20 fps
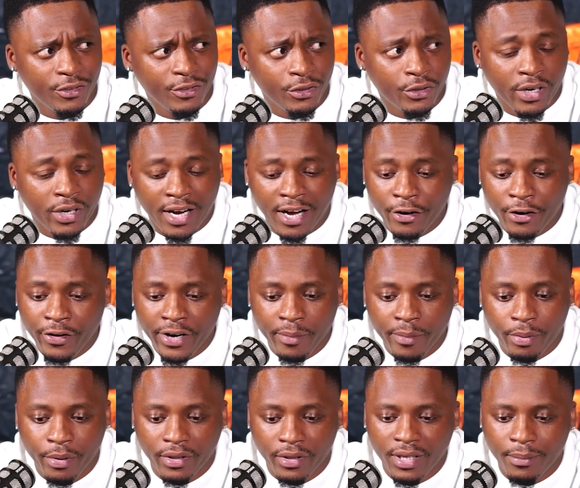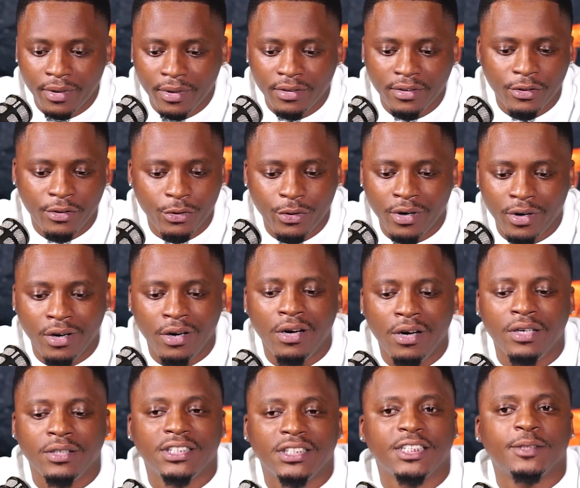I'd already put them through a
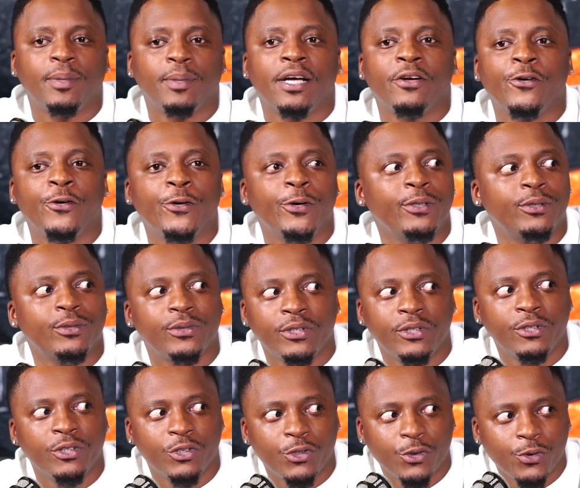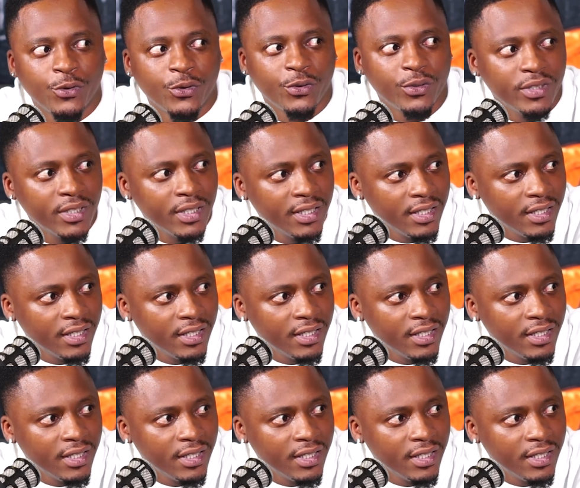lot just by going to a good school.